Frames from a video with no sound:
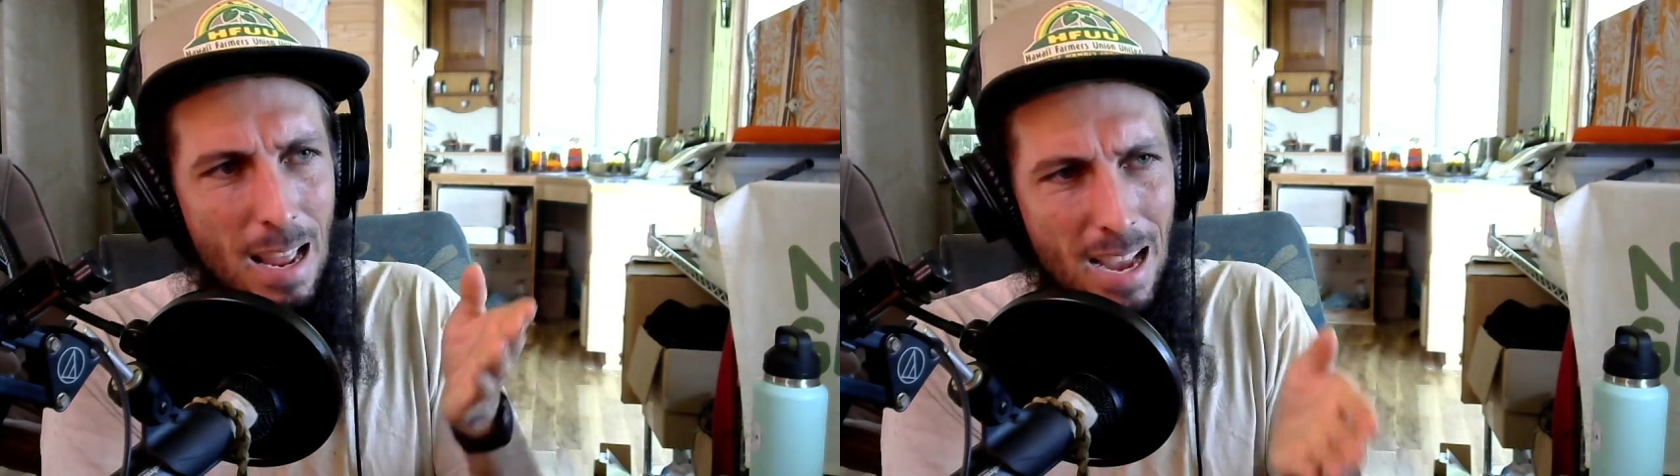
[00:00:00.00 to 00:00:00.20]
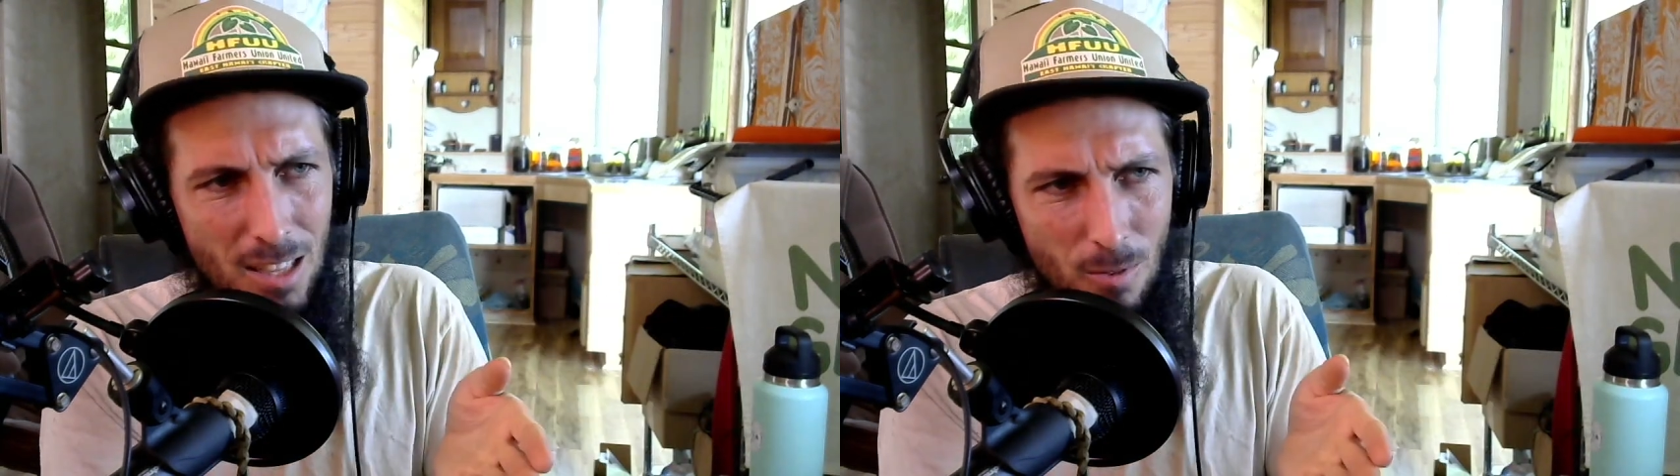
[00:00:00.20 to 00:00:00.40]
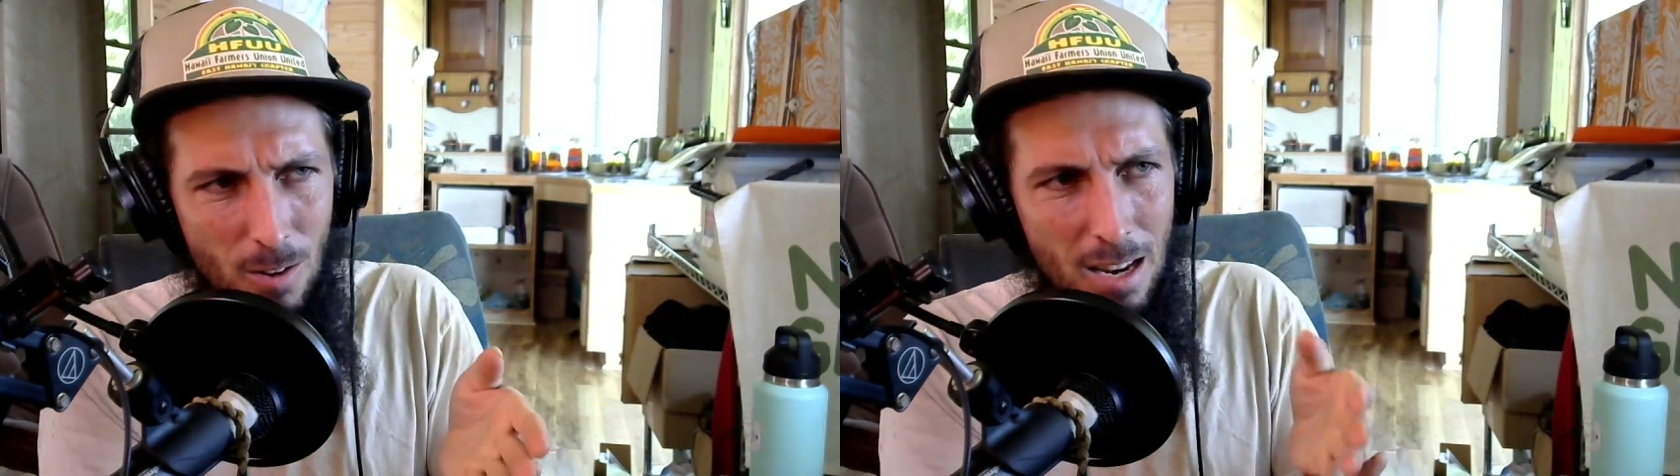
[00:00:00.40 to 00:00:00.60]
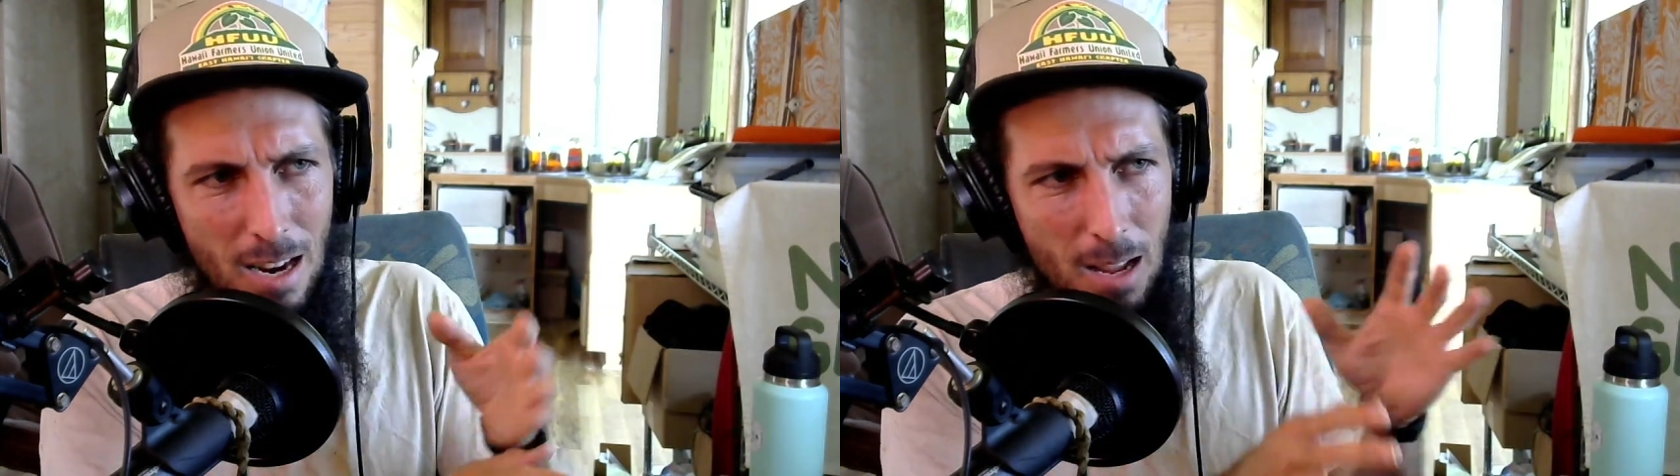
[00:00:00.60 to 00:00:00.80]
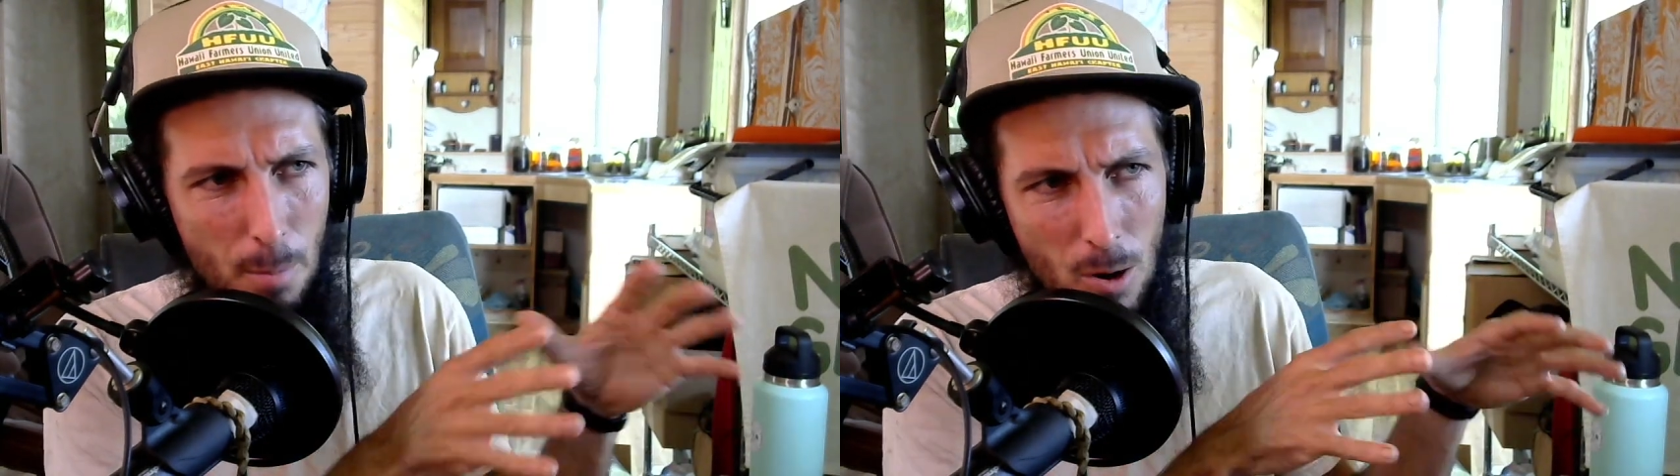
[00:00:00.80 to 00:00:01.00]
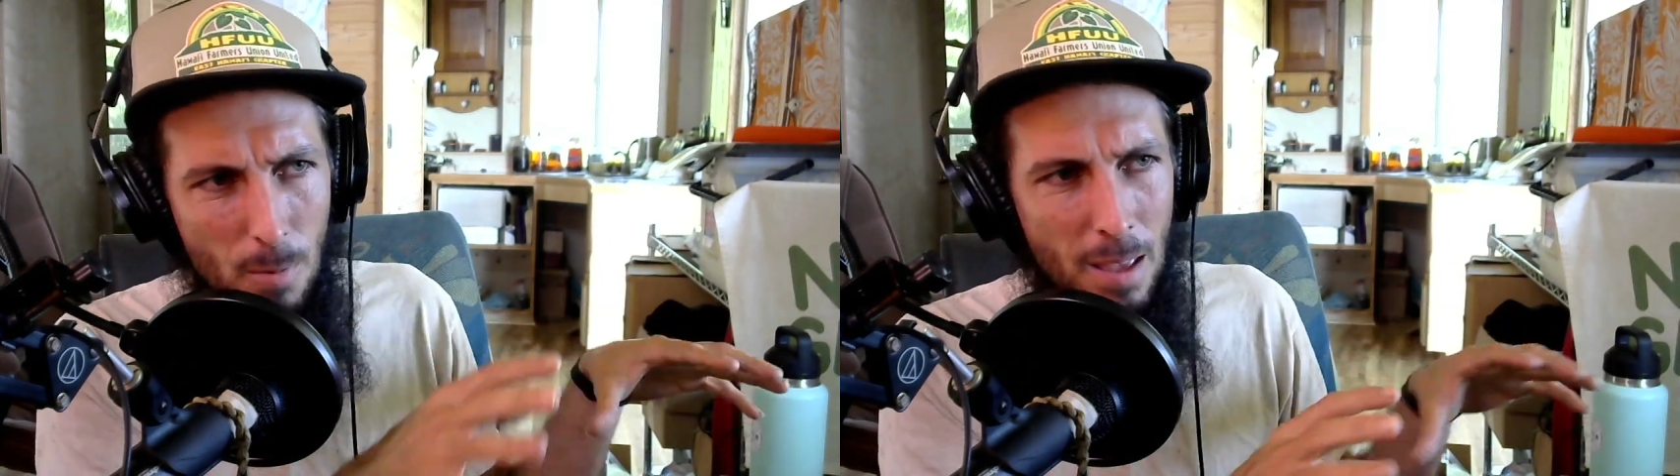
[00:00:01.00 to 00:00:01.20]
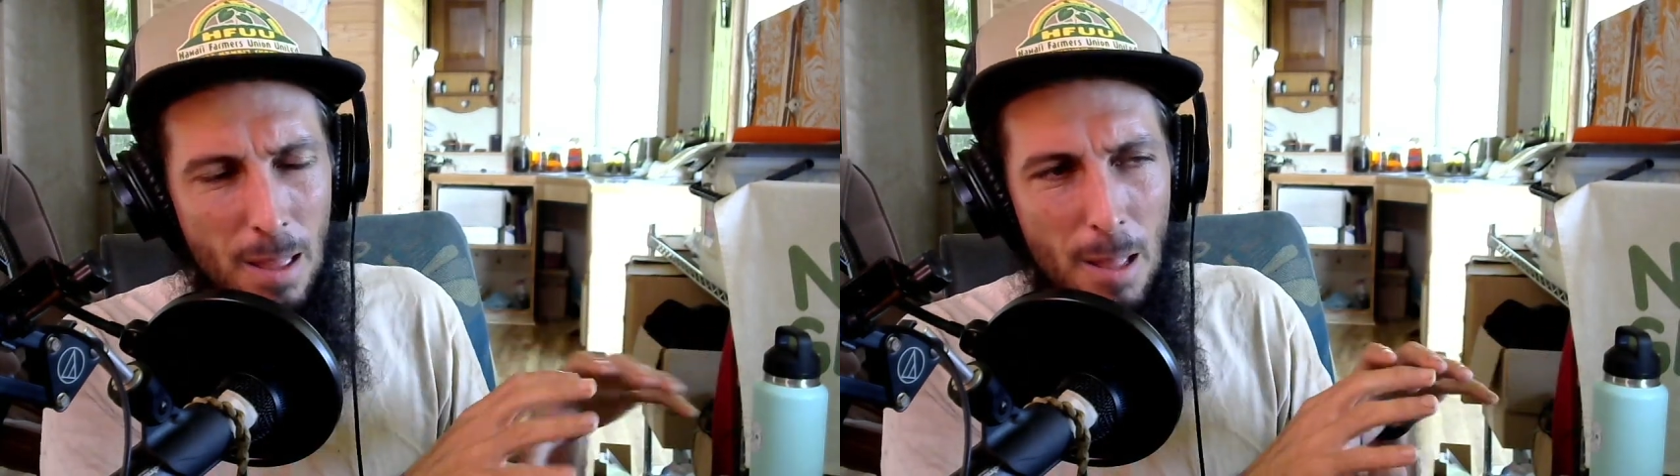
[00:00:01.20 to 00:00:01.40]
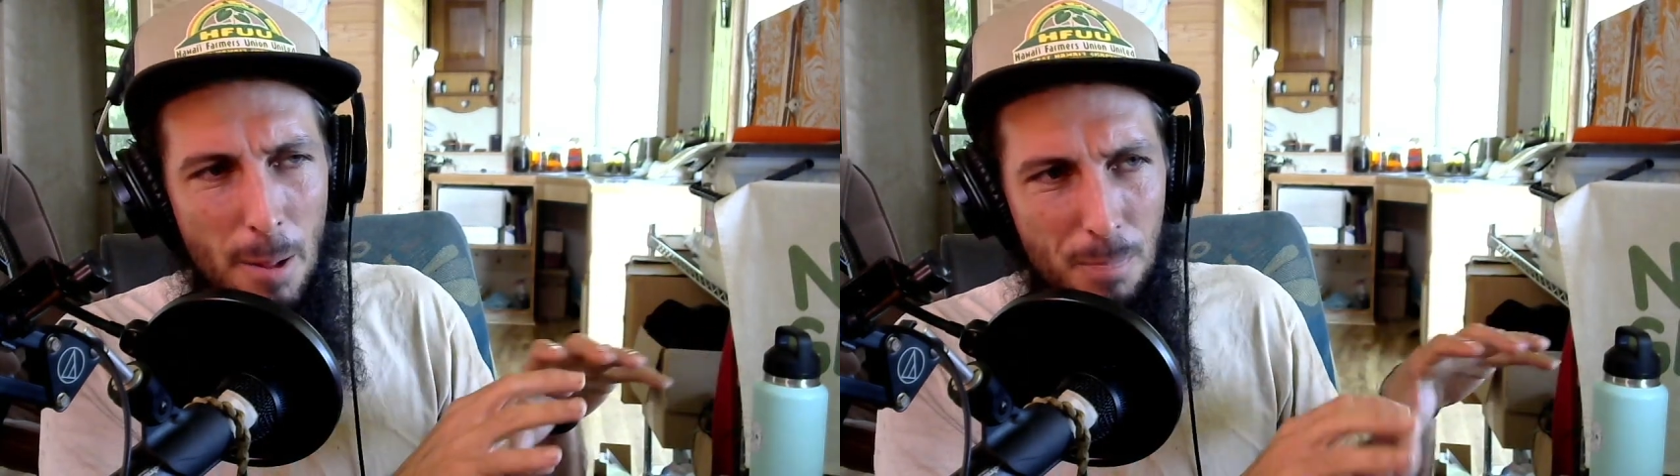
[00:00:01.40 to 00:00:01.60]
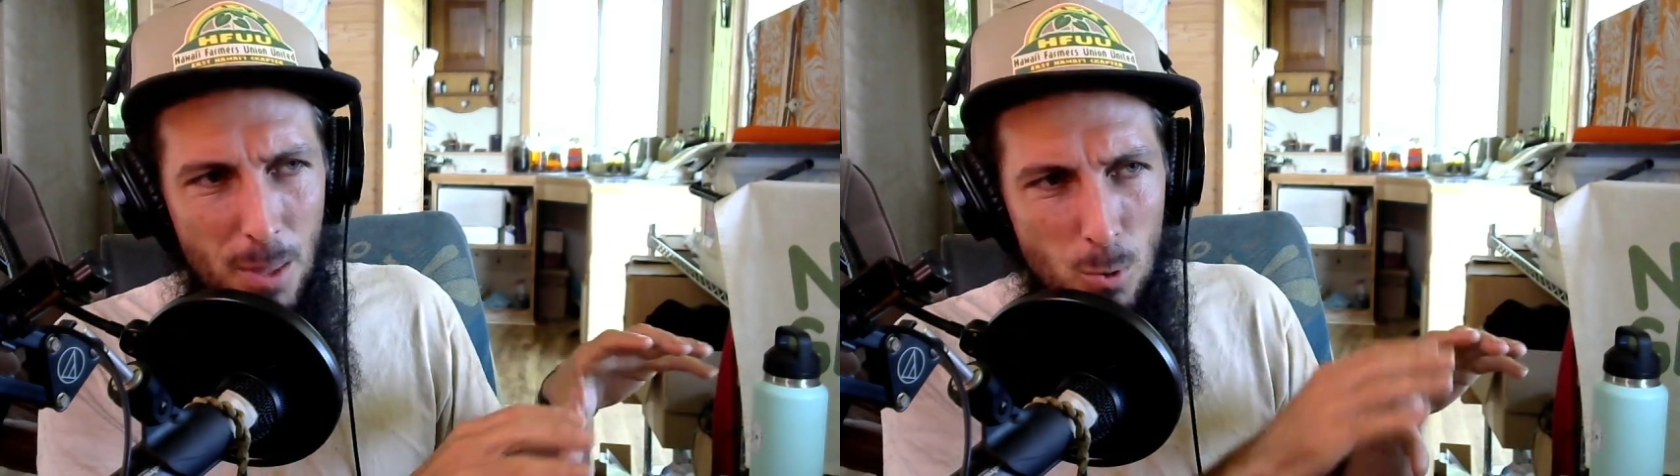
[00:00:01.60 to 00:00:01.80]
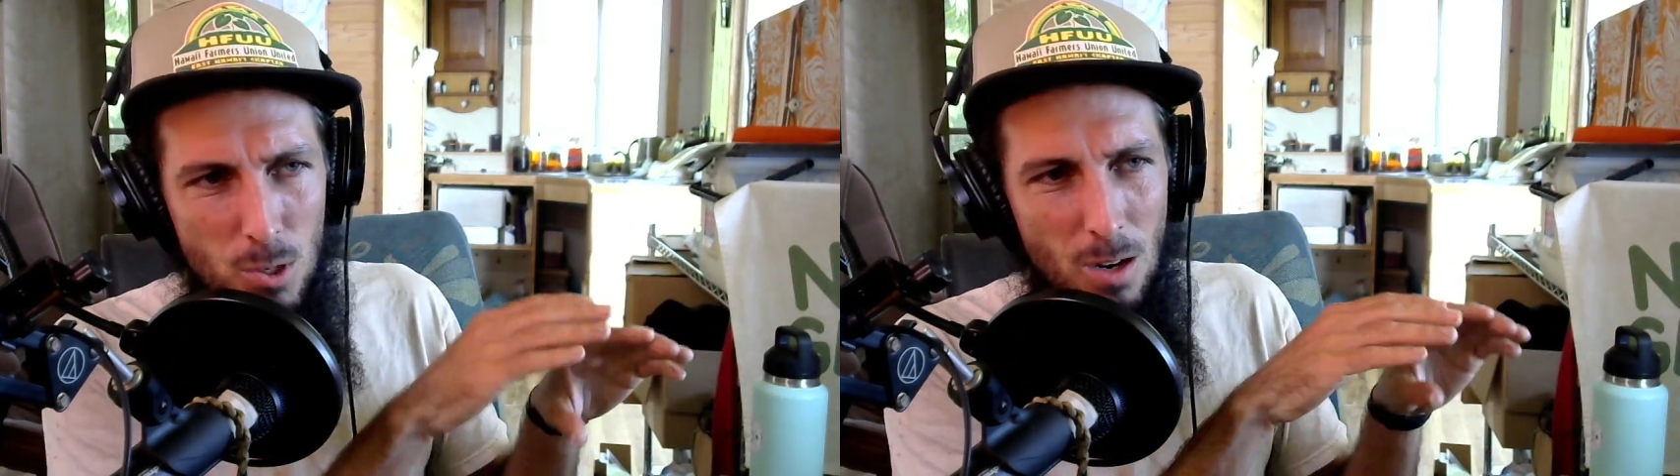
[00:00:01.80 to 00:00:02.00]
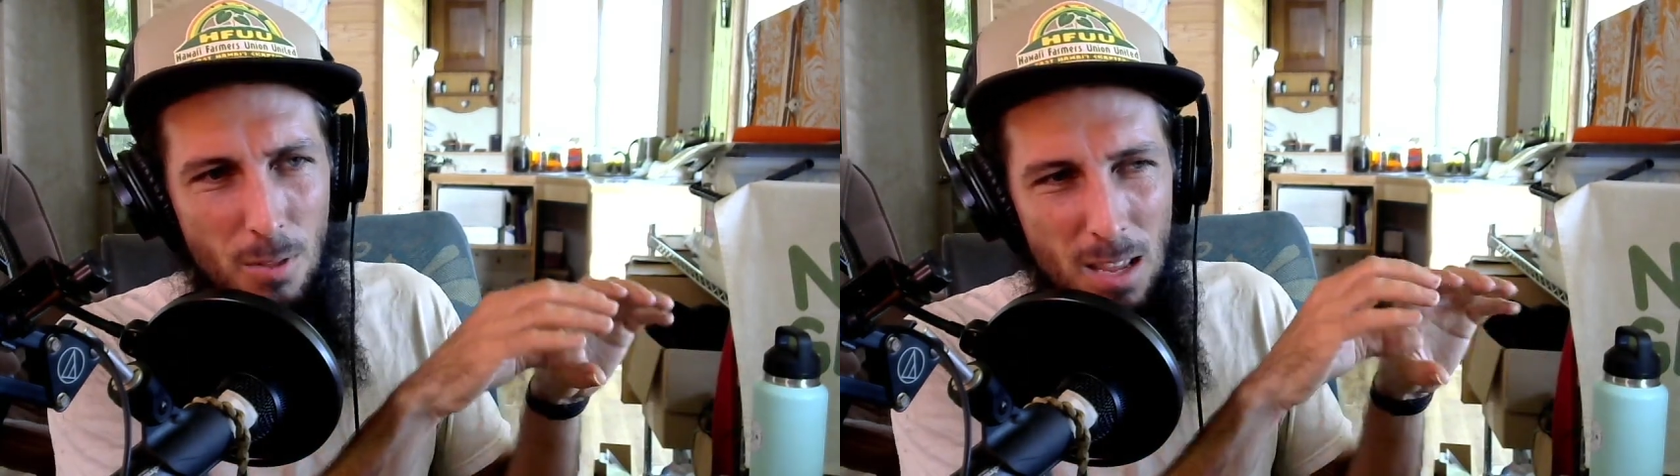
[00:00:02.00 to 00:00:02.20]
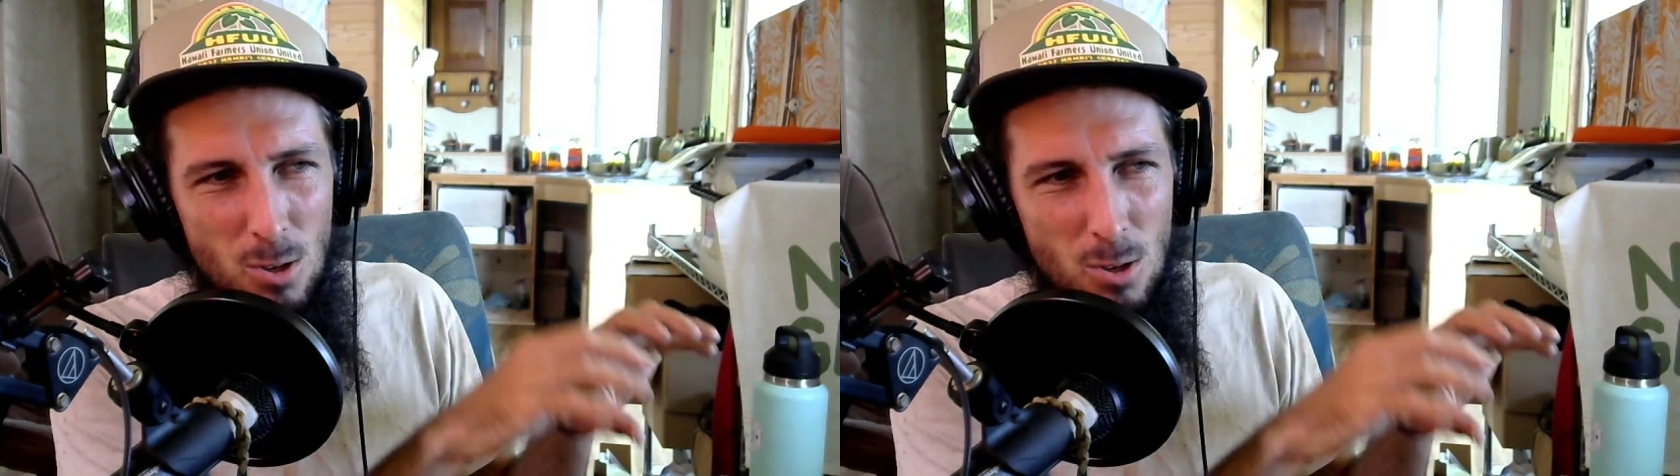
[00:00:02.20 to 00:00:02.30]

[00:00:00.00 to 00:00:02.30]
activated IMO, those are